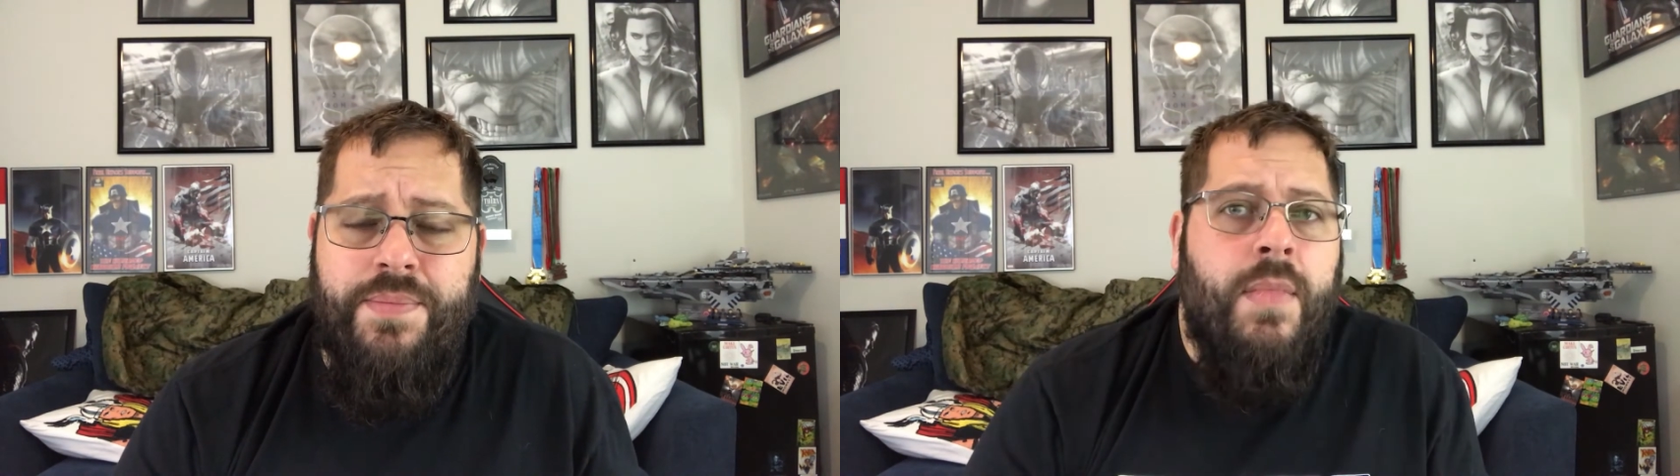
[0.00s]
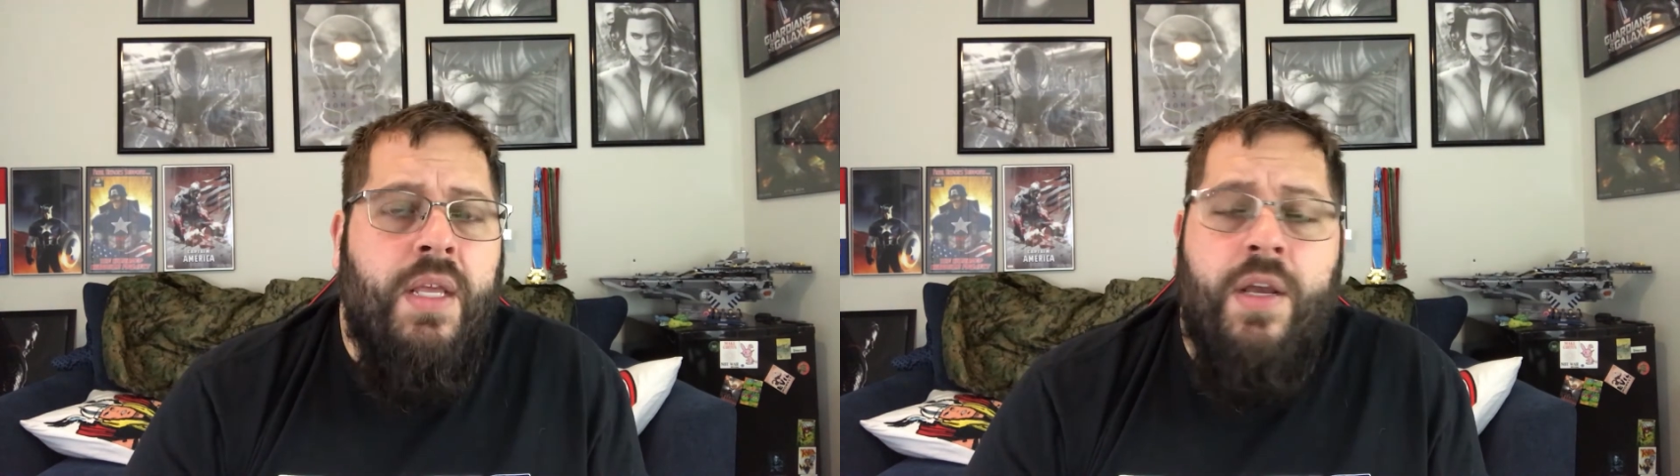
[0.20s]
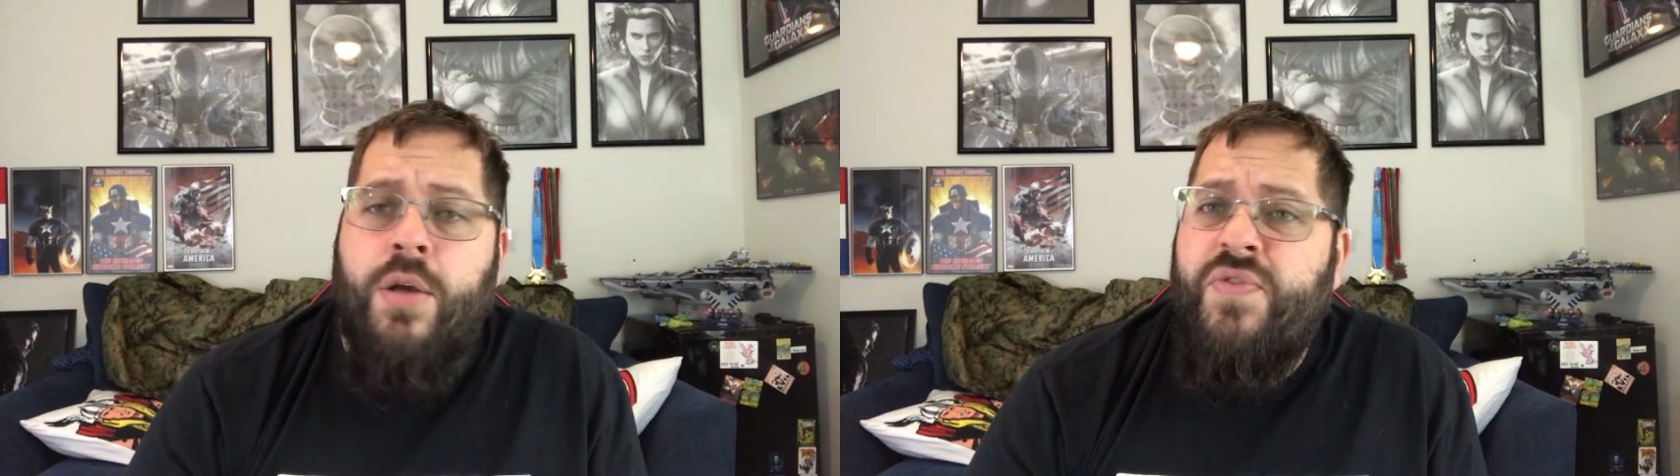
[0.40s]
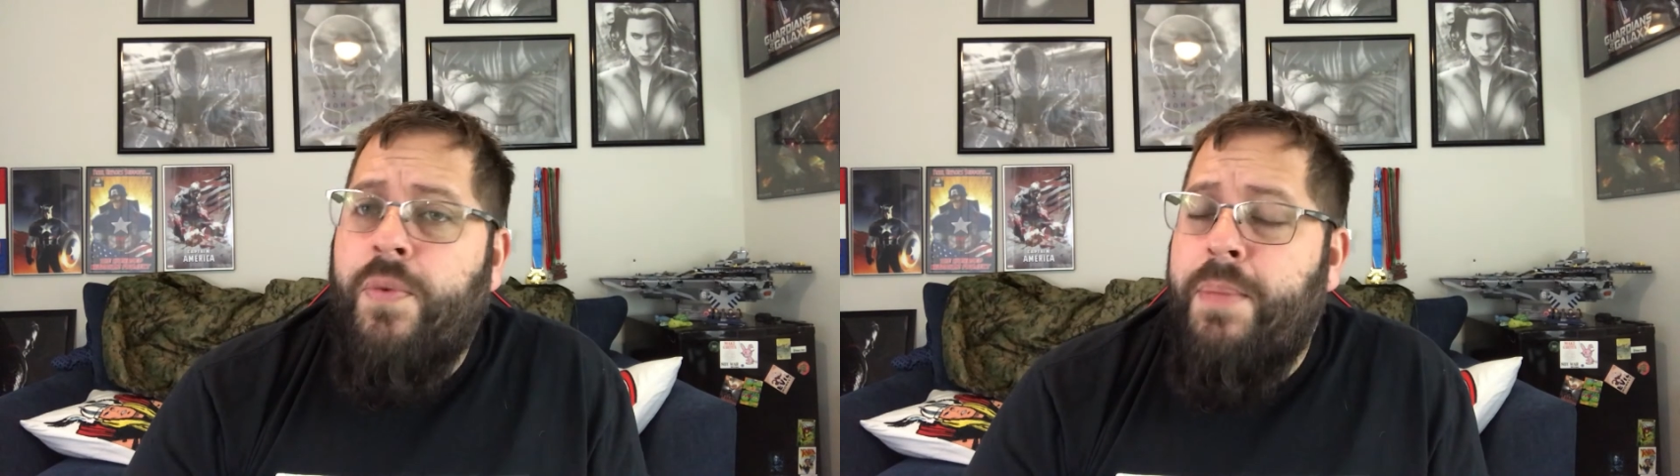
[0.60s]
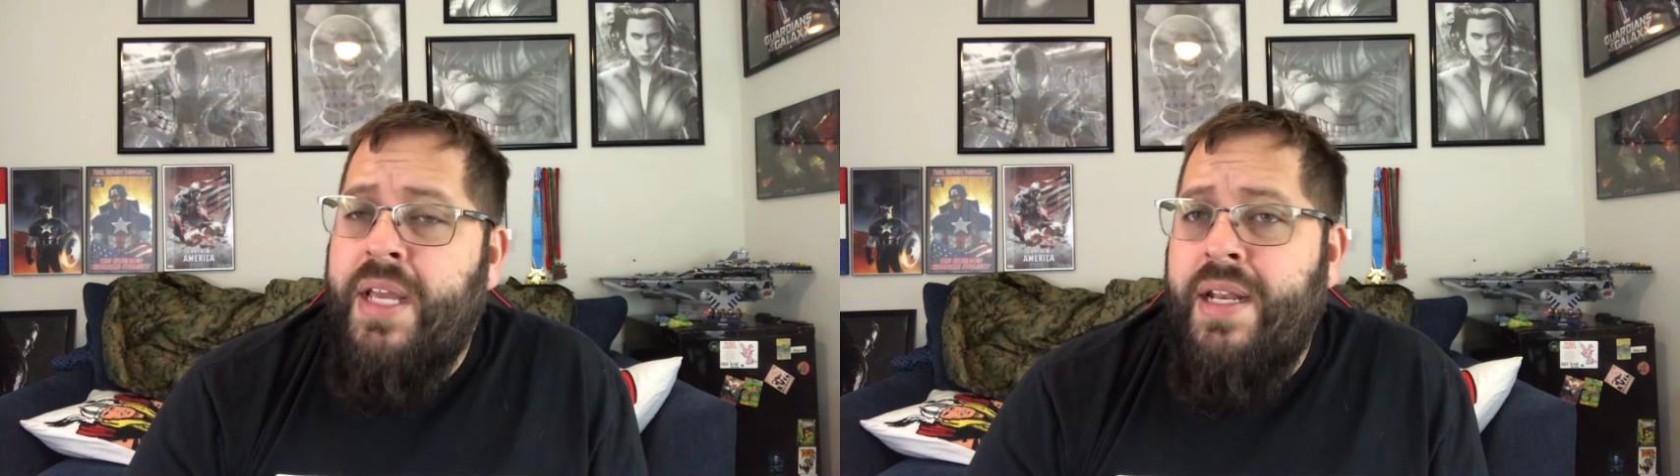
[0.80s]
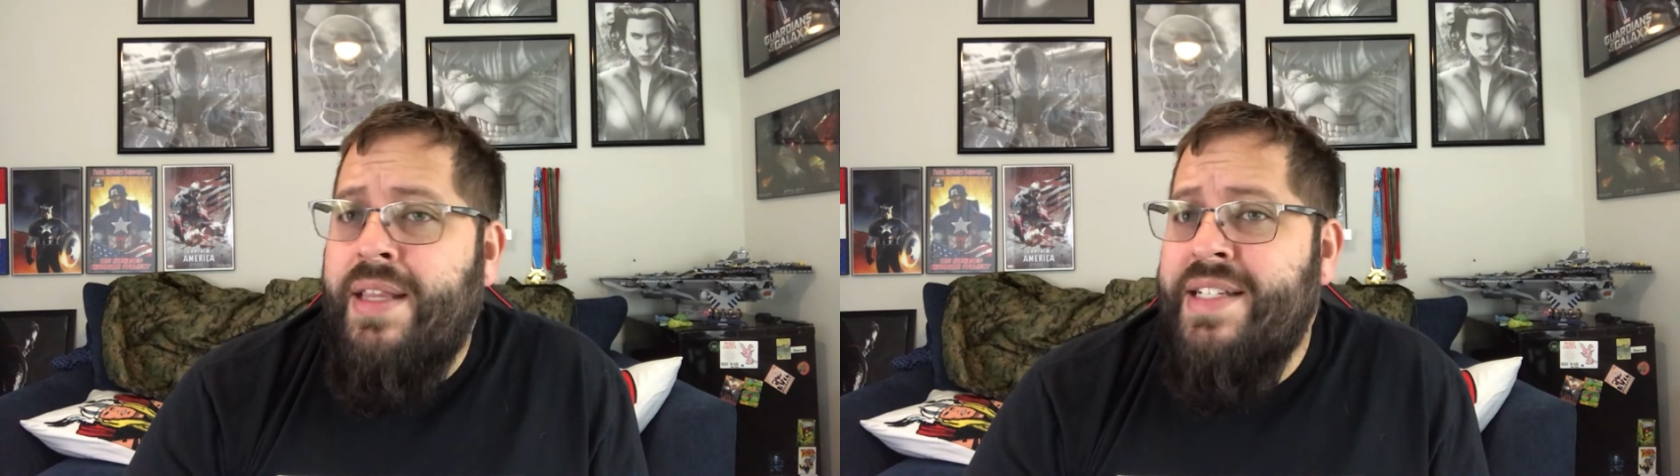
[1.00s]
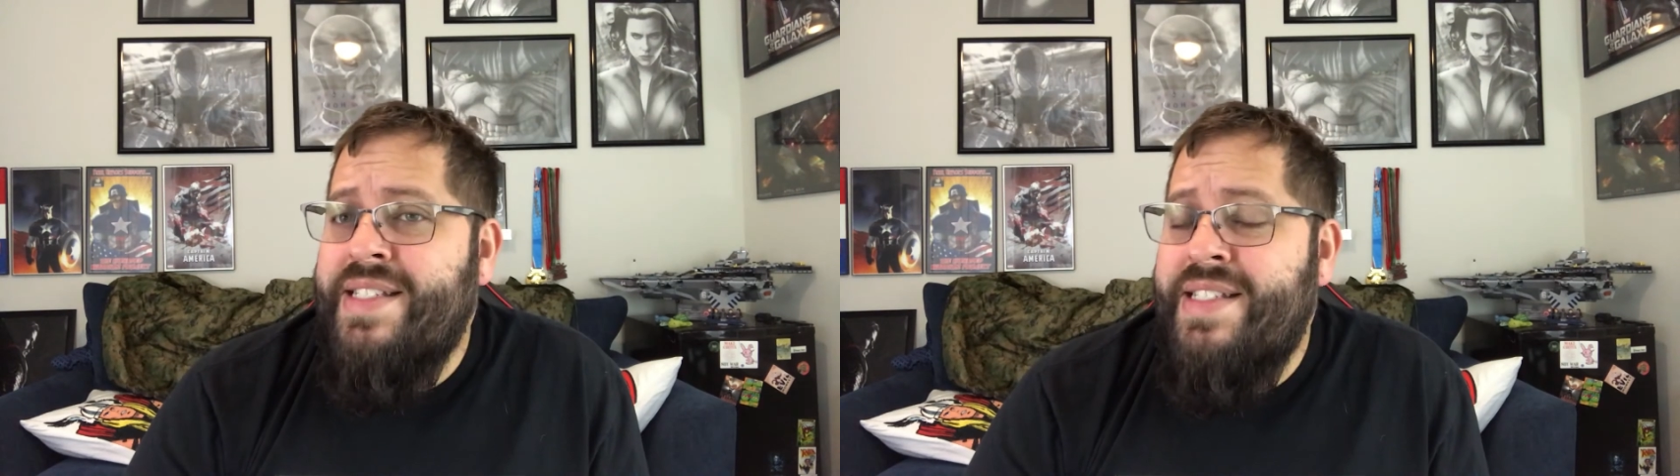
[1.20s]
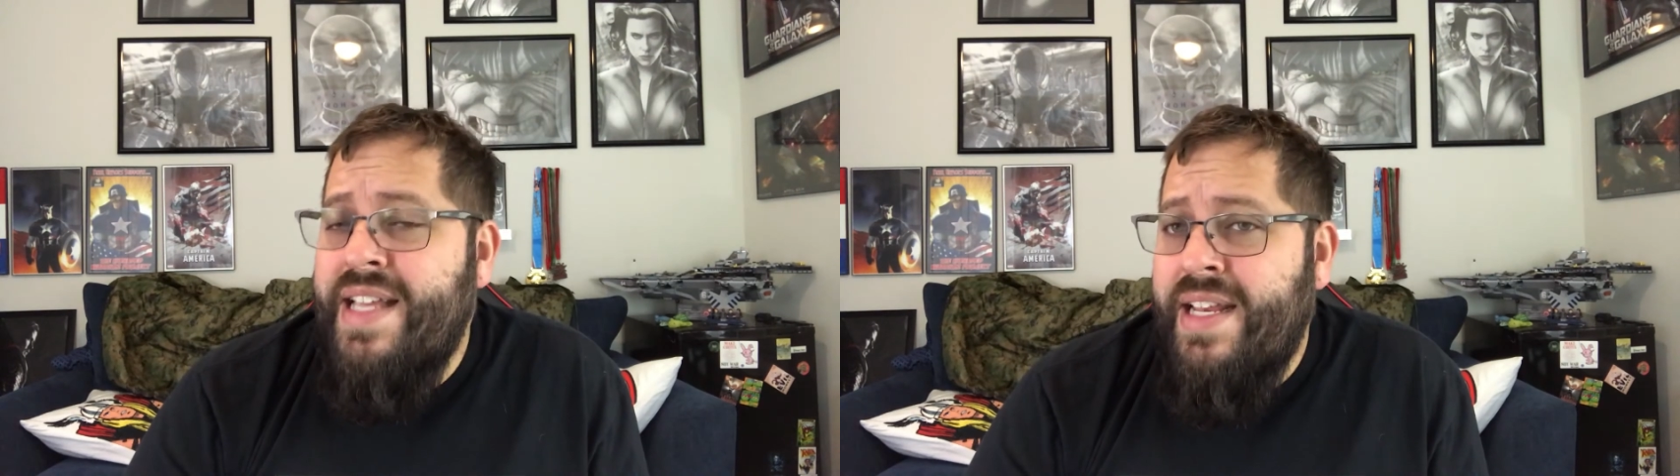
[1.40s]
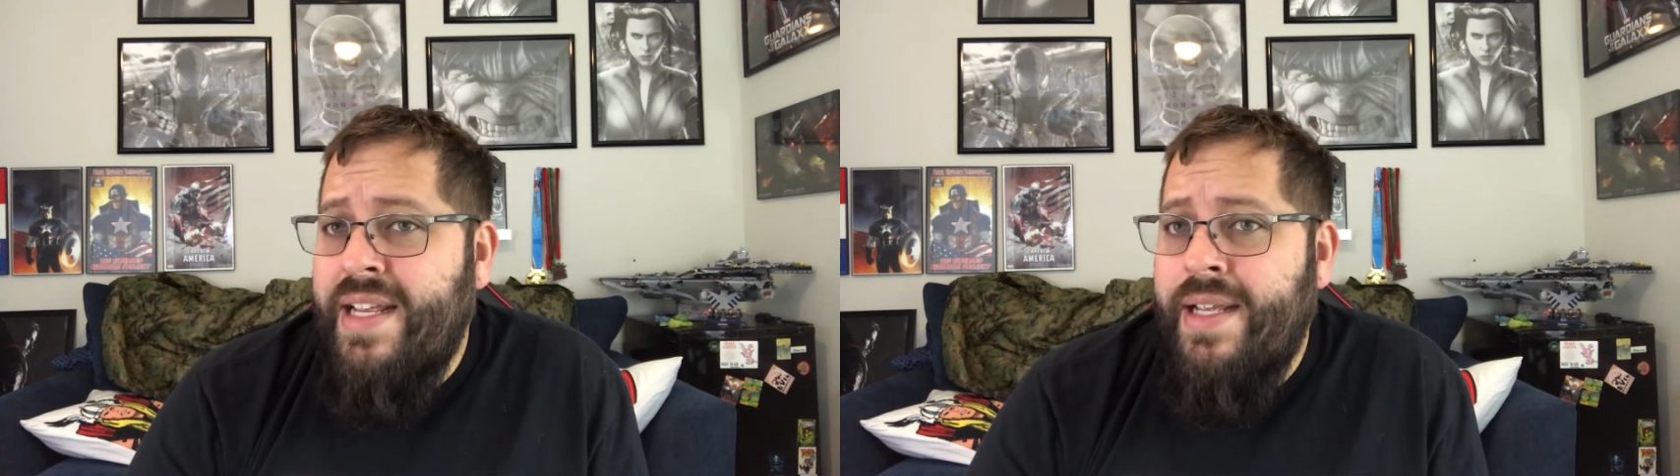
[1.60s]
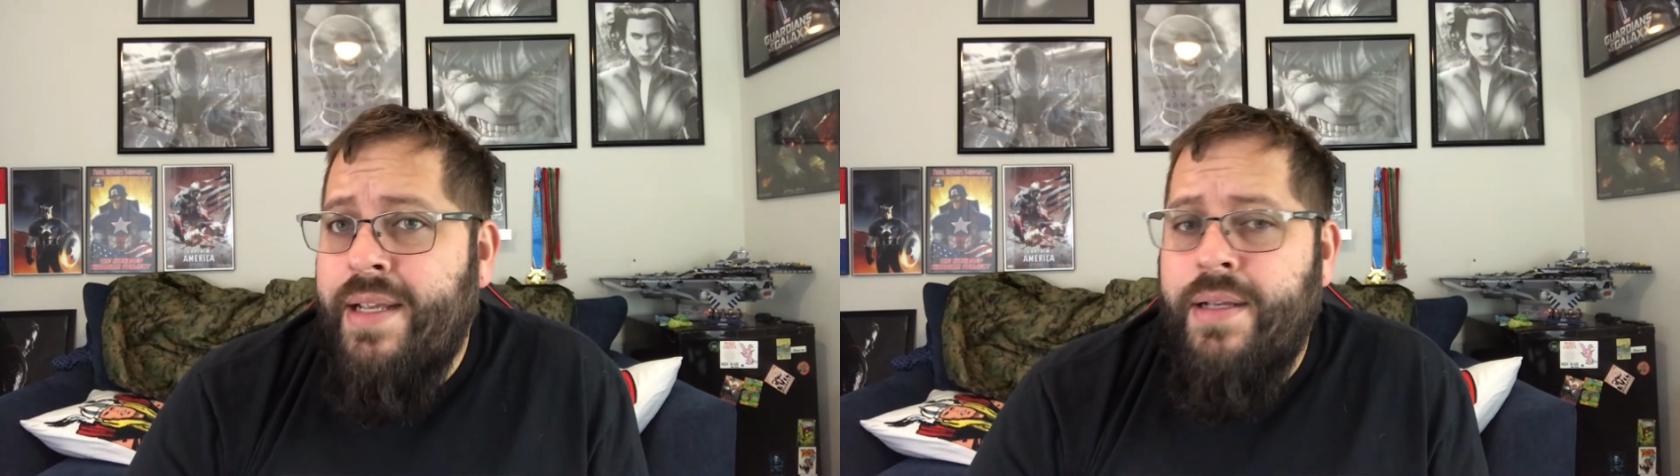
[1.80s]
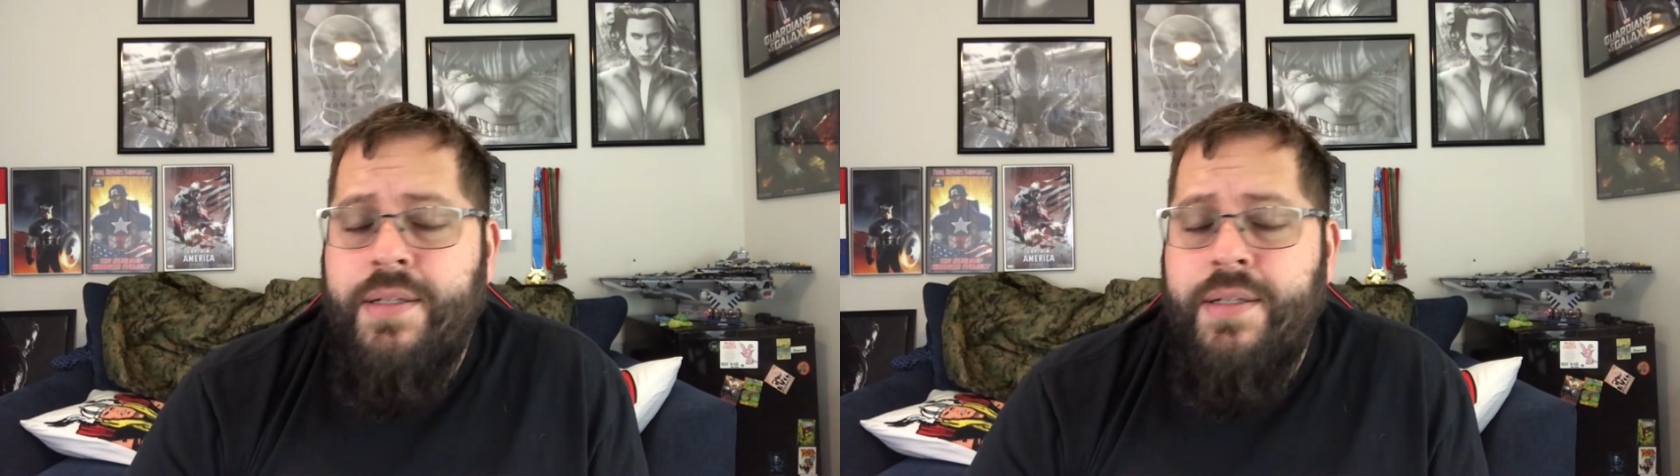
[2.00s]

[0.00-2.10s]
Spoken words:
He goes from being in the city